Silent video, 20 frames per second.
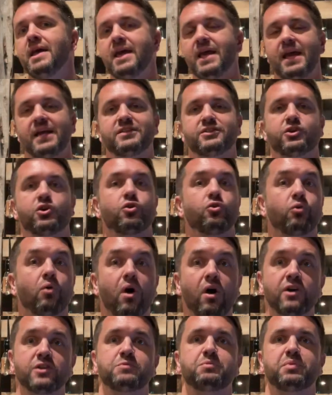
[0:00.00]
It's a
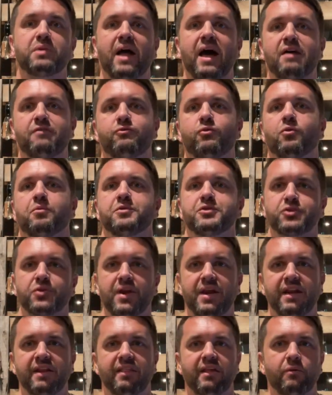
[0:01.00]
cross-platform
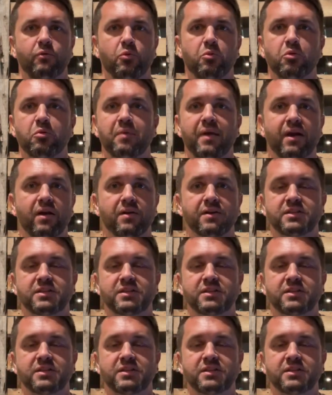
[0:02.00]
training that will prepare